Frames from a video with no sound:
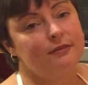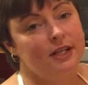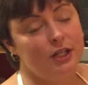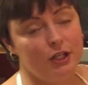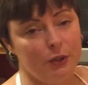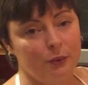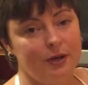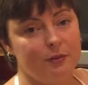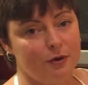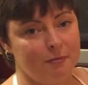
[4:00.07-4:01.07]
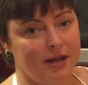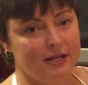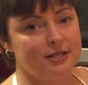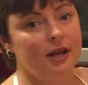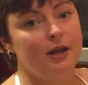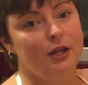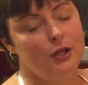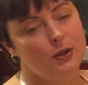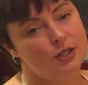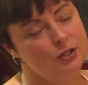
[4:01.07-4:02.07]
feeding you and a roommate,
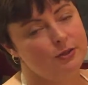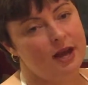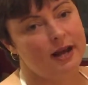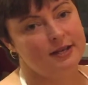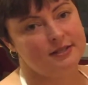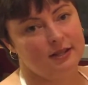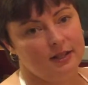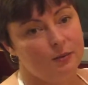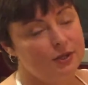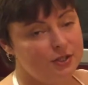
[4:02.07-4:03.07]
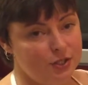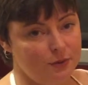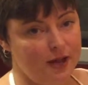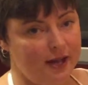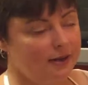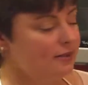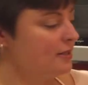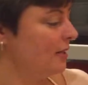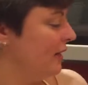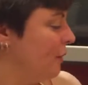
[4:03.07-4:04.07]
you can do that easily with 2
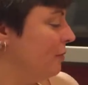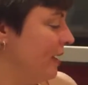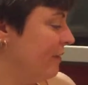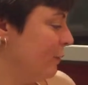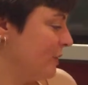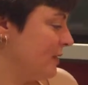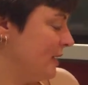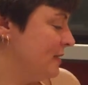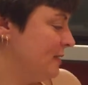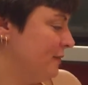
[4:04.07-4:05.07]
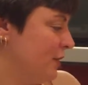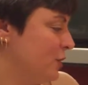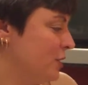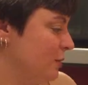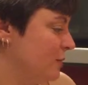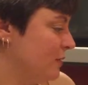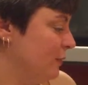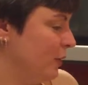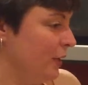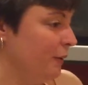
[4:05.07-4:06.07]
eggs, and that would make 4 slices of French toast
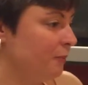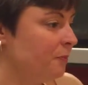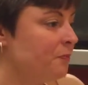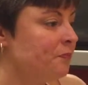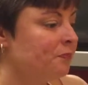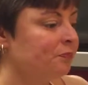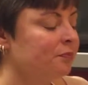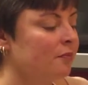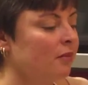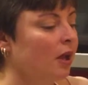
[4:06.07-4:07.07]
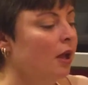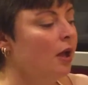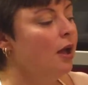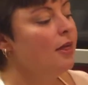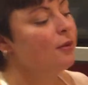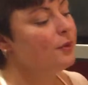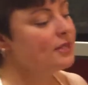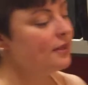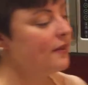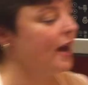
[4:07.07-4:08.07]
for you. The reason that